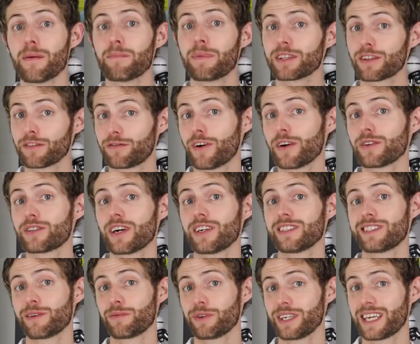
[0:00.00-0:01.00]
But the
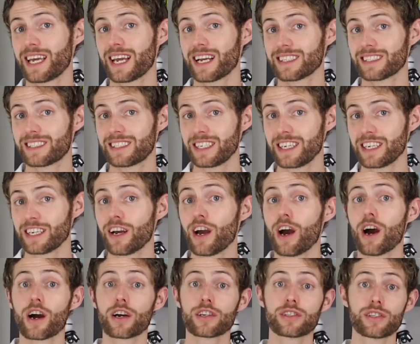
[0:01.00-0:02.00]
photons that we can't see
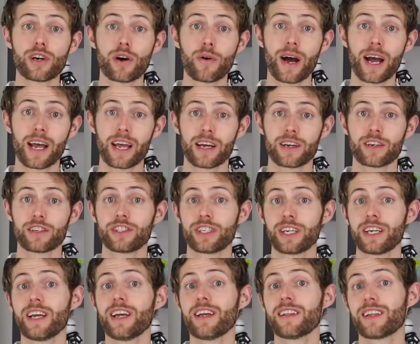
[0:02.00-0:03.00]
are so high energy